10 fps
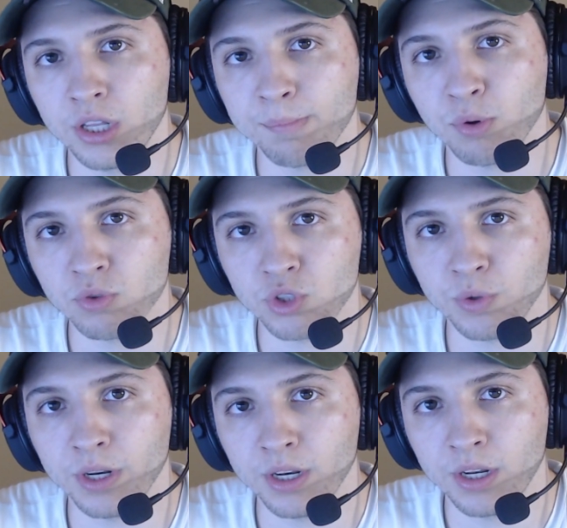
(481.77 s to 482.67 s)
that pulls
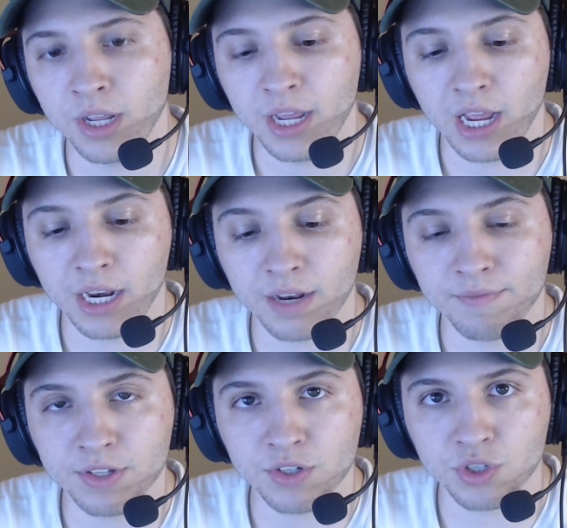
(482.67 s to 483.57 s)
you in and
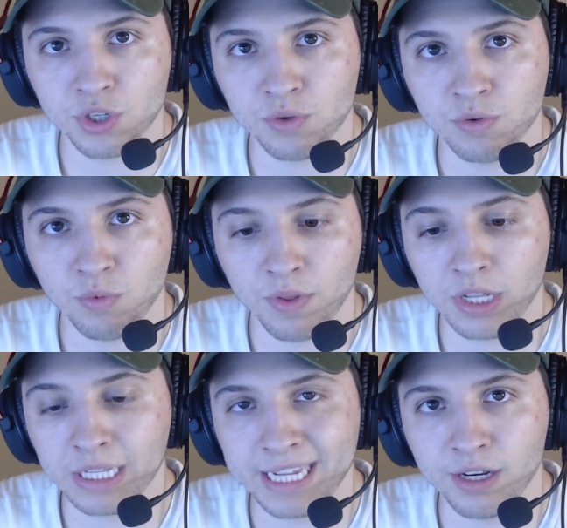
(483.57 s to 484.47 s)
convinces you with a
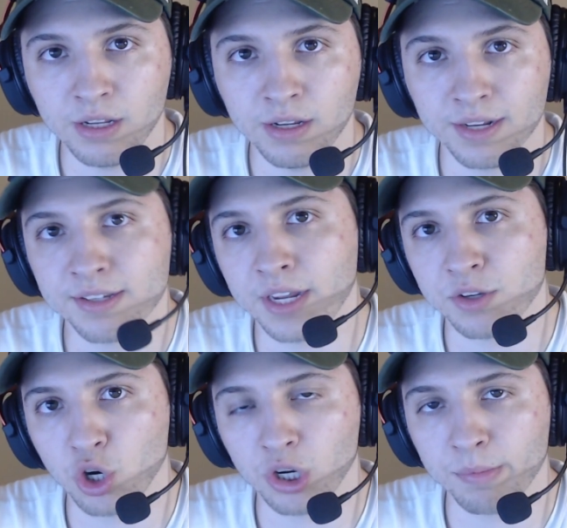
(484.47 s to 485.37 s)
lead and a
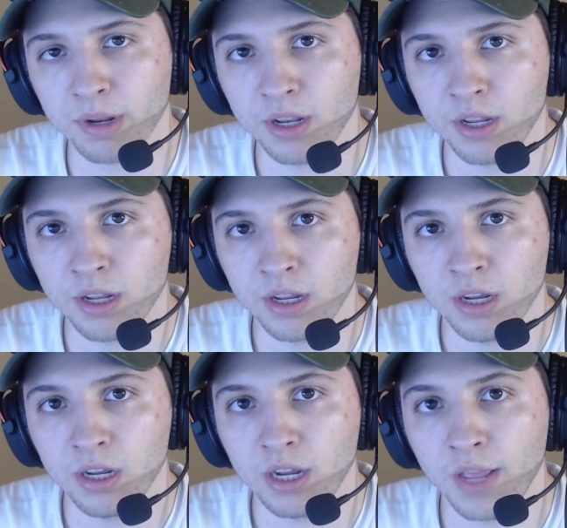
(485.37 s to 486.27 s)
sales argument,
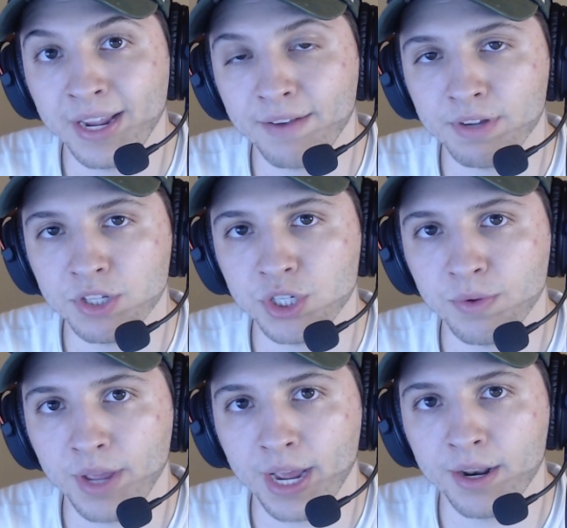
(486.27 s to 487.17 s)
and they convince you
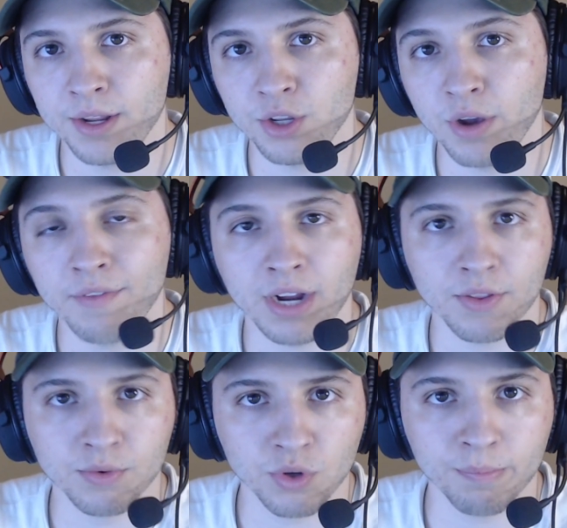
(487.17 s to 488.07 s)
that you haven't
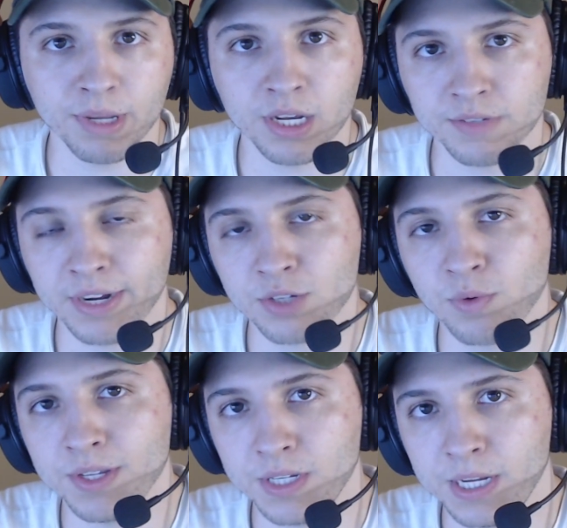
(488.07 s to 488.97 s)
gotten the result because of
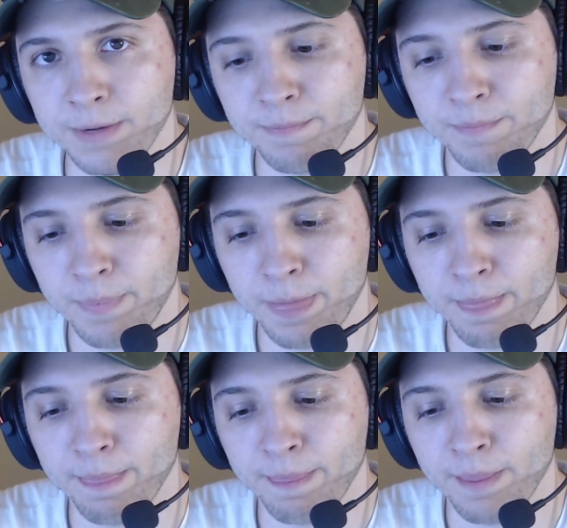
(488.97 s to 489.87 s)
XYZ.
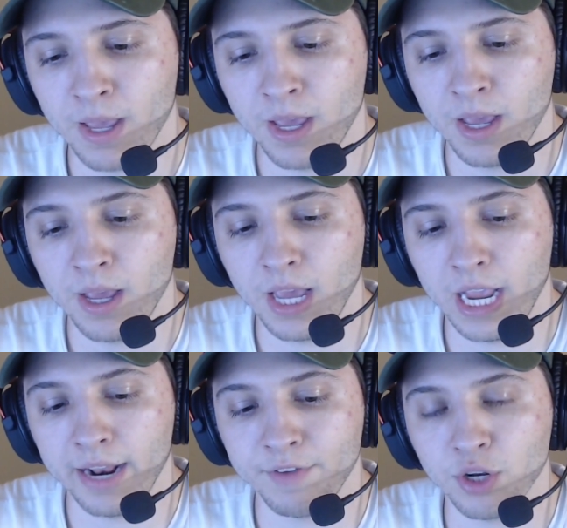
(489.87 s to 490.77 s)

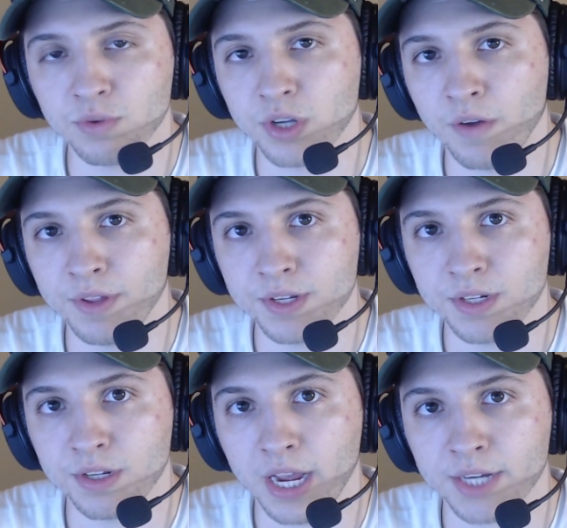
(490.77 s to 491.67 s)
And if you don't solve
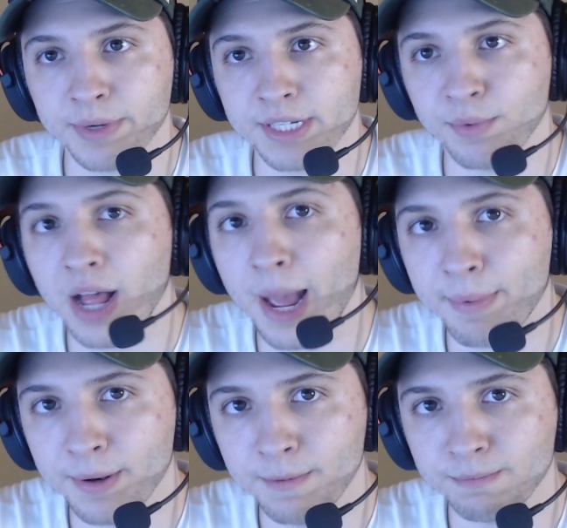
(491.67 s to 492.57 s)
this, XYZ will
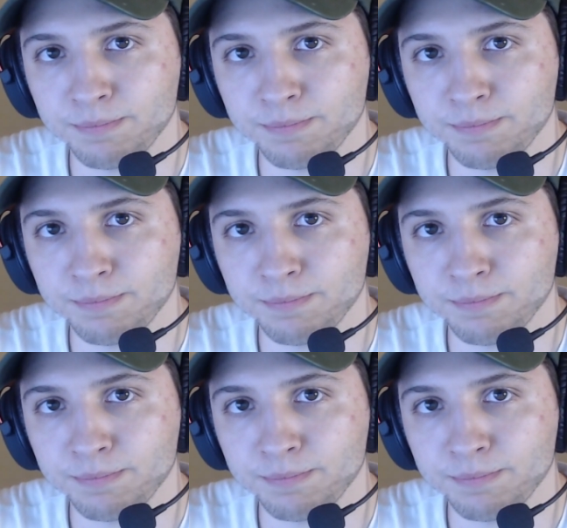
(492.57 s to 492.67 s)
happen.